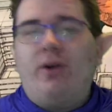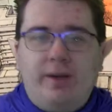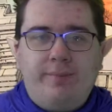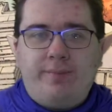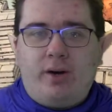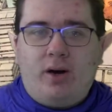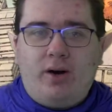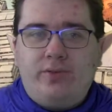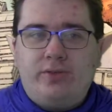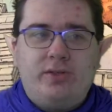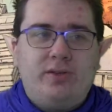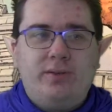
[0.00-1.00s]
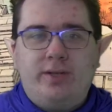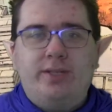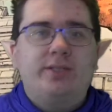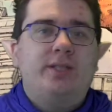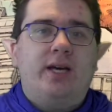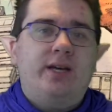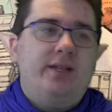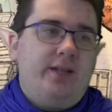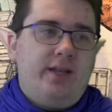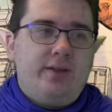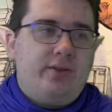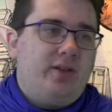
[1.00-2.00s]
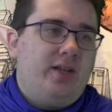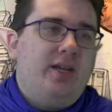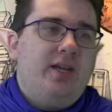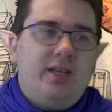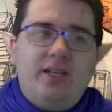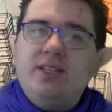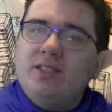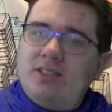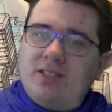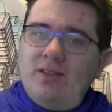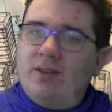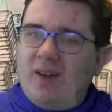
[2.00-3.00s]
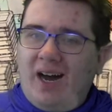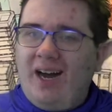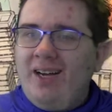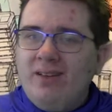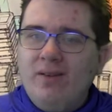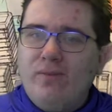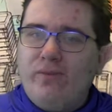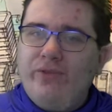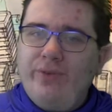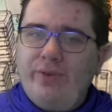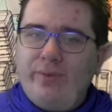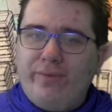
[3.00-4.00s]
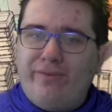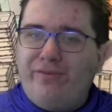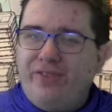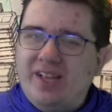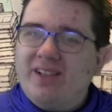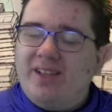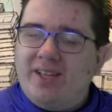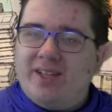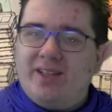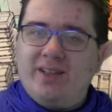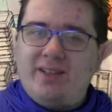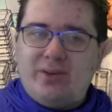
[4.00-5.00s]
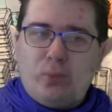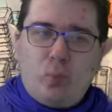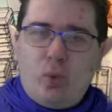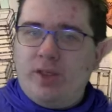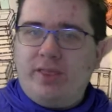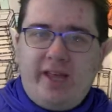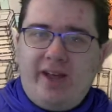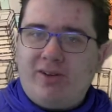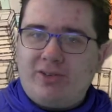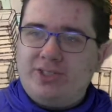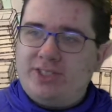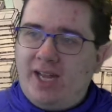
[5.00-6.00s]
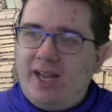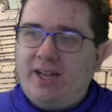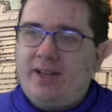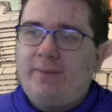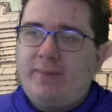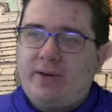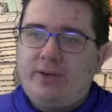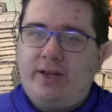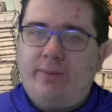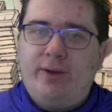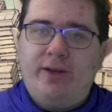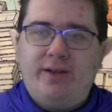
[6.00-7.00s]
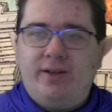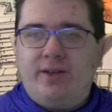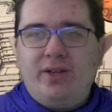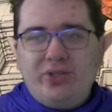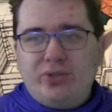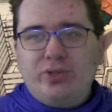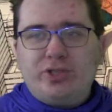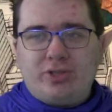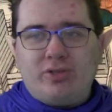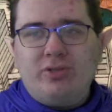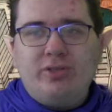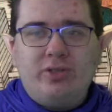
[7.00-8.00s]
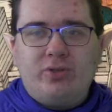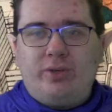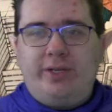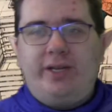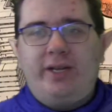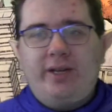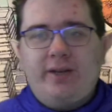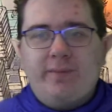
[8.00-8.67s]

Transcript: I'm awful, this, that, and the other thing. He's kind of feeling what they are saying about him to a certain degree.